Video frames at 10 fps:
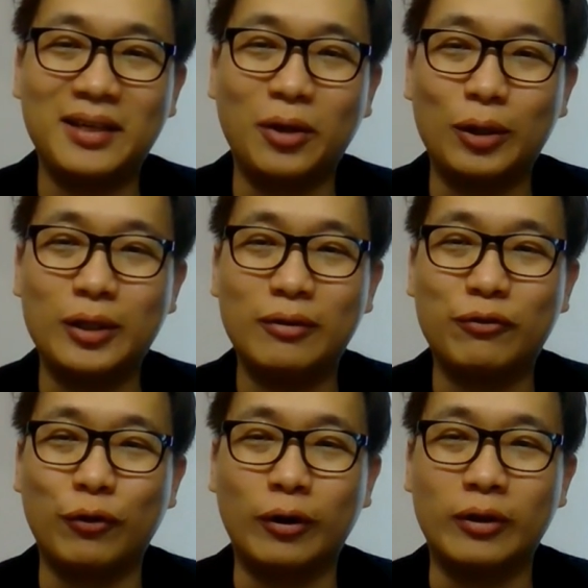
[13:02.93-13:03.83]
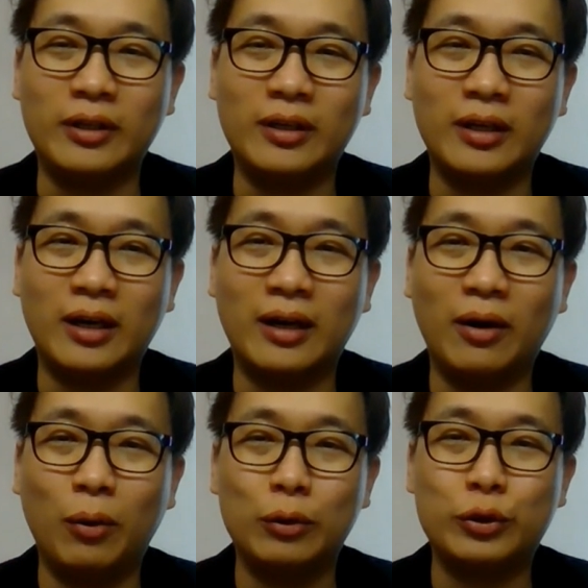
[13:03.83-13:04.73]
in order for the
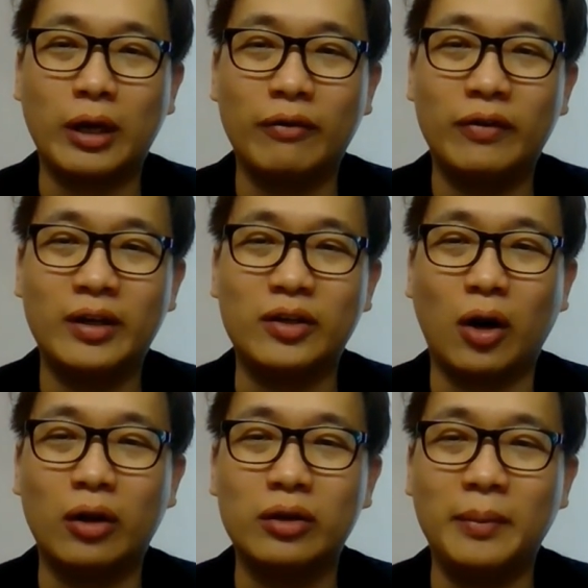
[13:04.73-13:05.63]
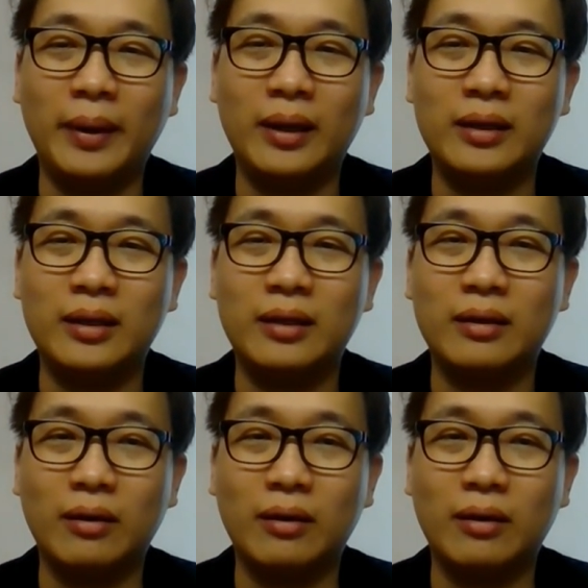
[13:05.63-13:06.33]
whole travel economy